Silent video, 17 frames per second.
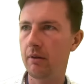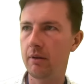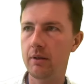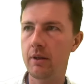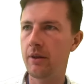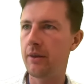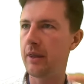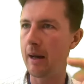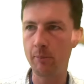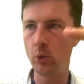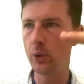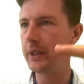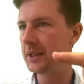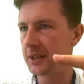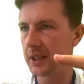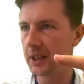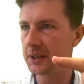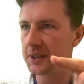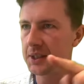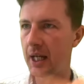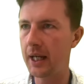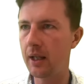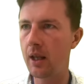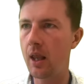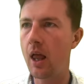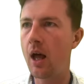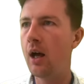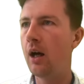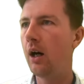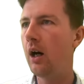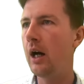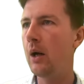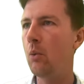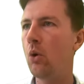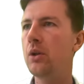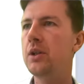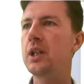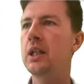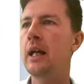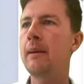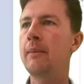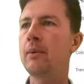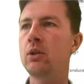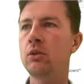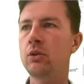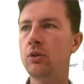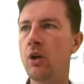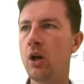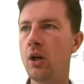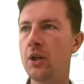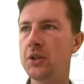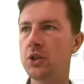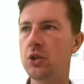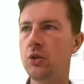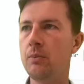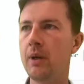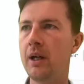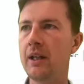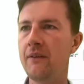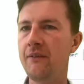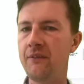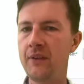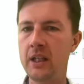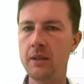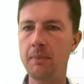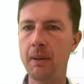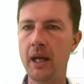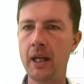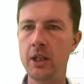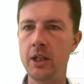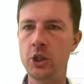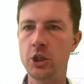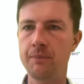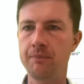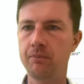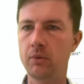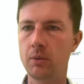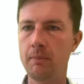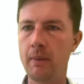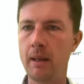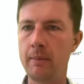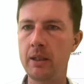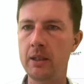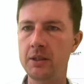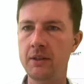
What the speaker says: the Boyd Set Sail, I want to come across to my event page. Maybe it's